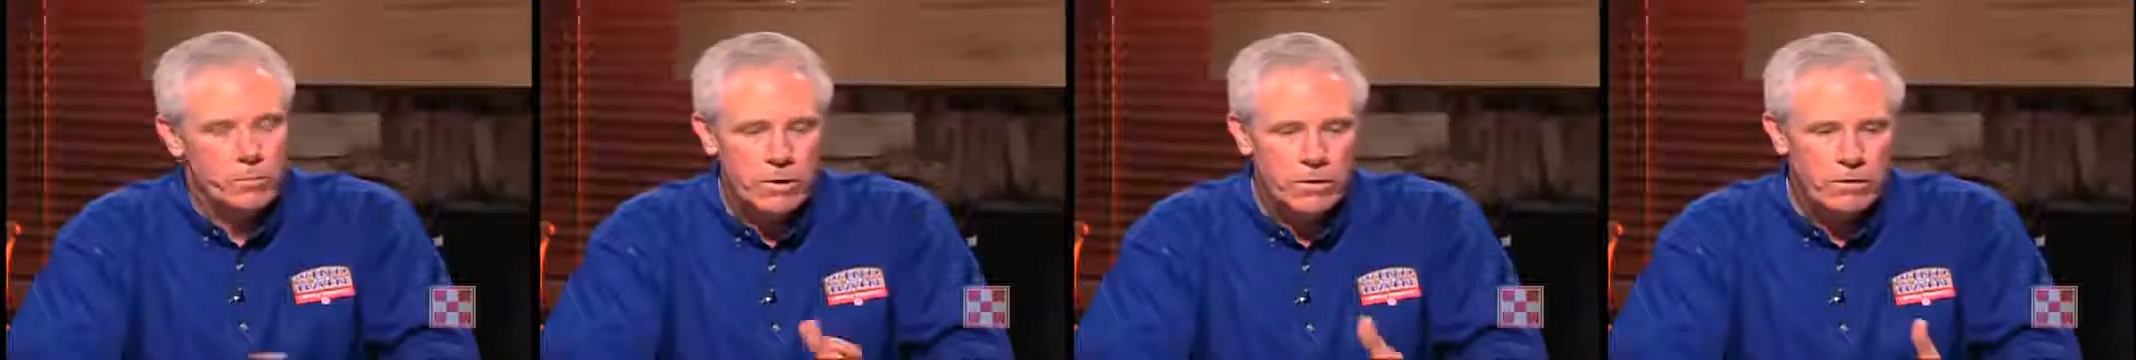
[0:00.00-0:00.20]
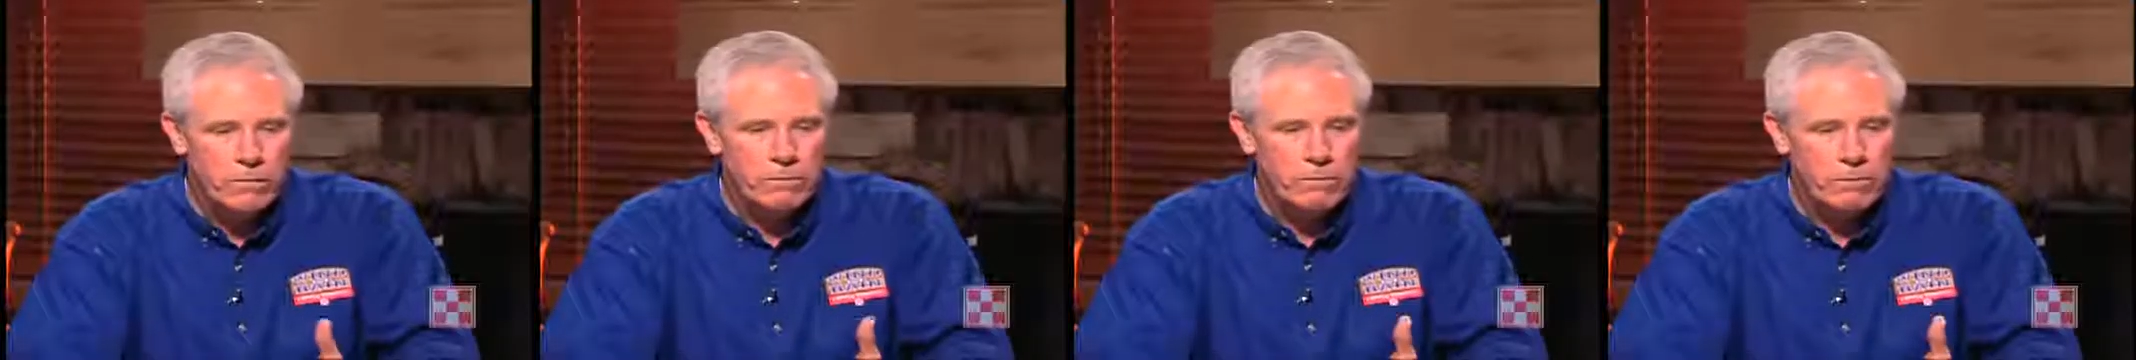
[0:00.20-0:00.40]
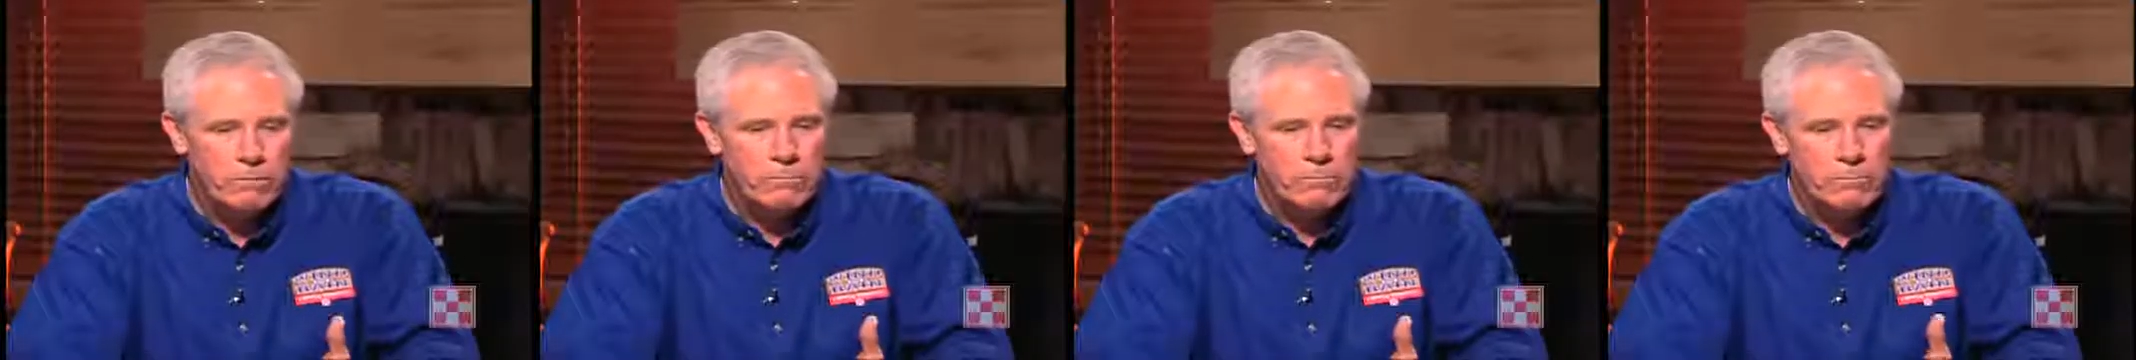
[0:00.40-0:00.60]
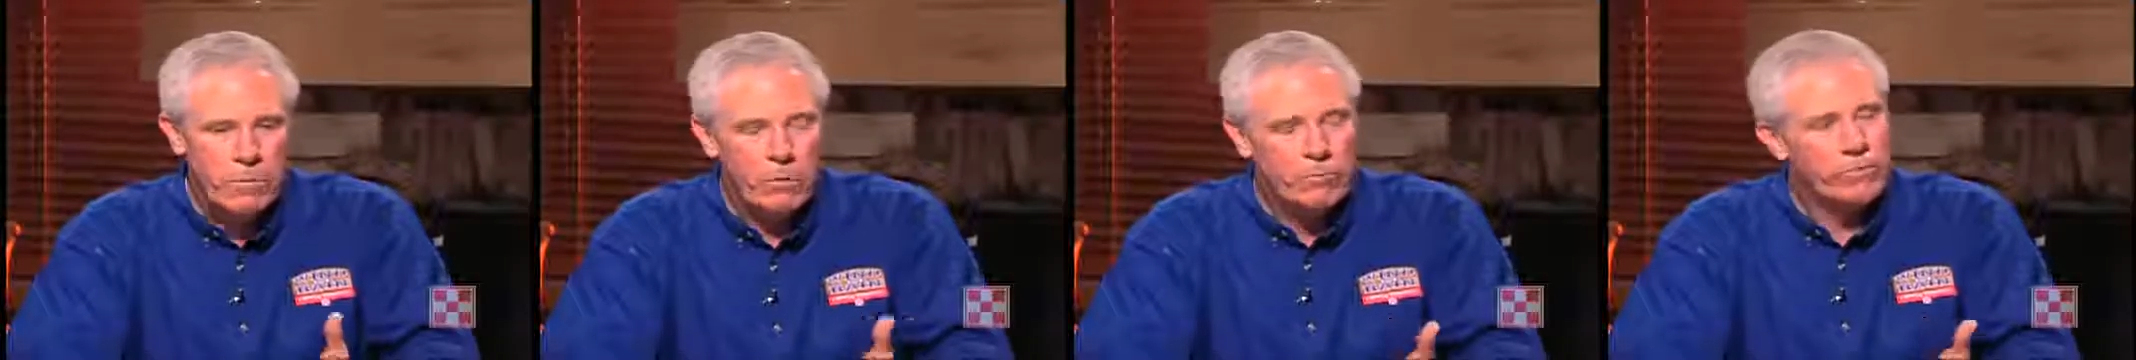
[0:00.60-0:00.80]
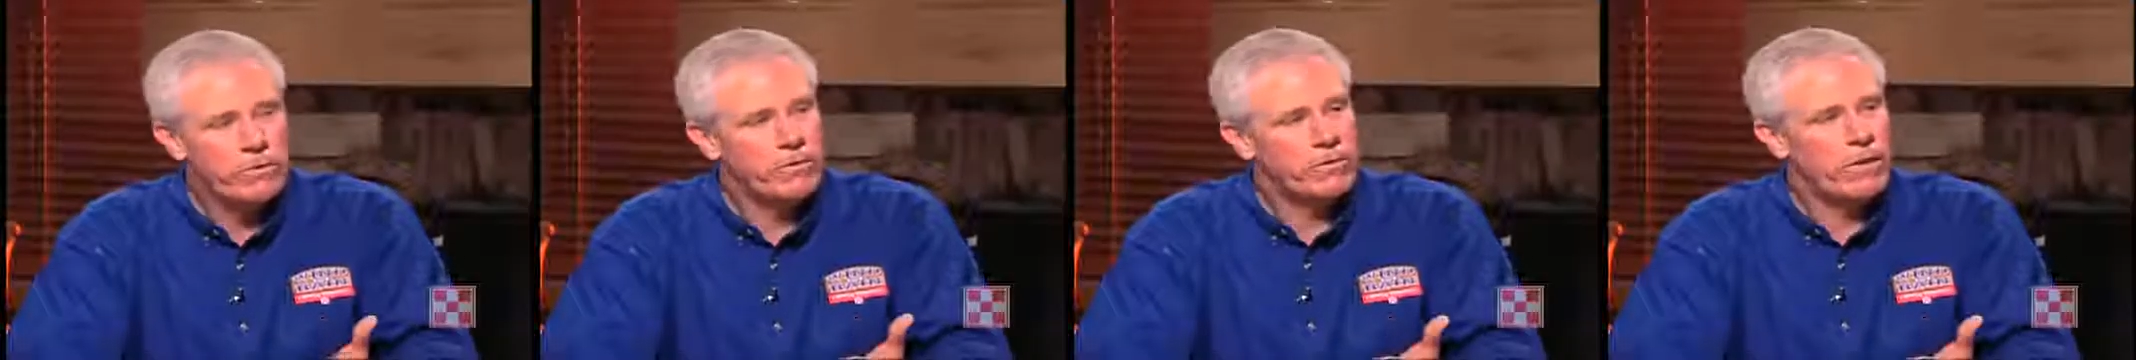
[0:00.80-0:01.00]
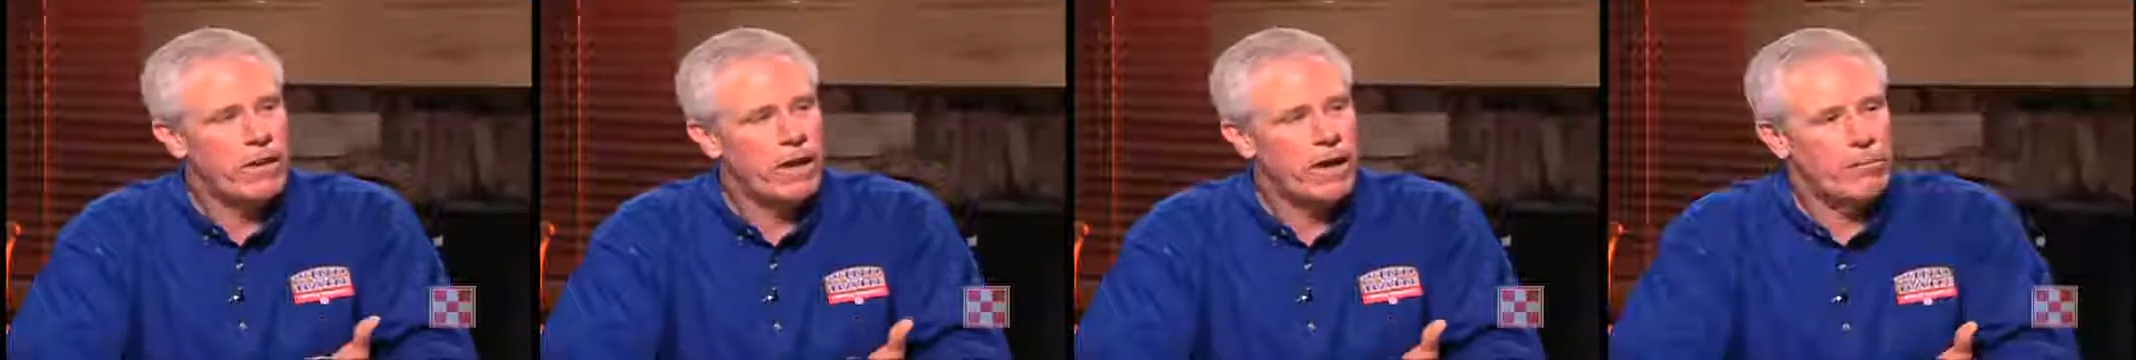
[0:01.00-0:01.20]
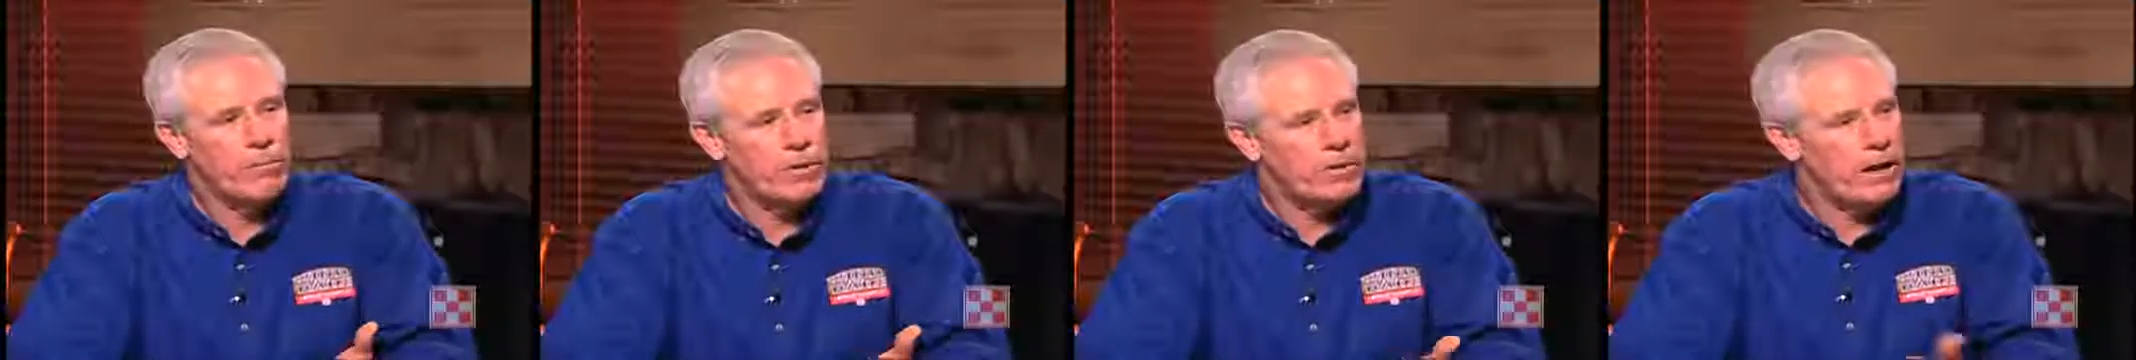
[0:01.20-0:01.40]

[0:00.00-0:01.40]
Well, most of the time